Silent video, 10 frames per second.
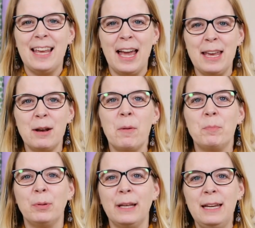tight,
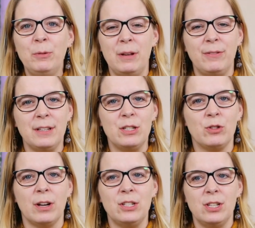plain weave
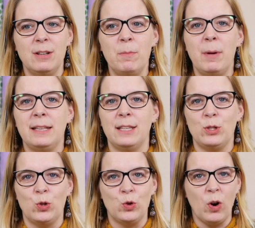construction makes
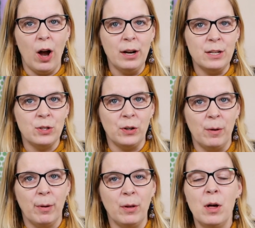it strong and
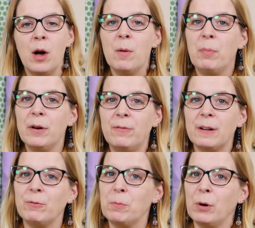durable,
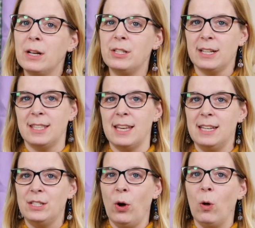perfect for projects that
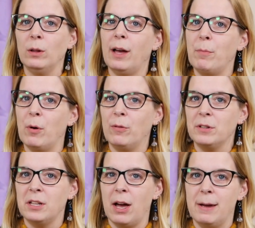need to hold up
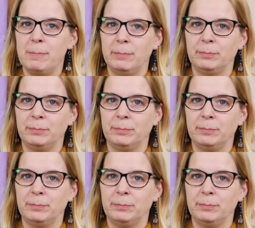over time.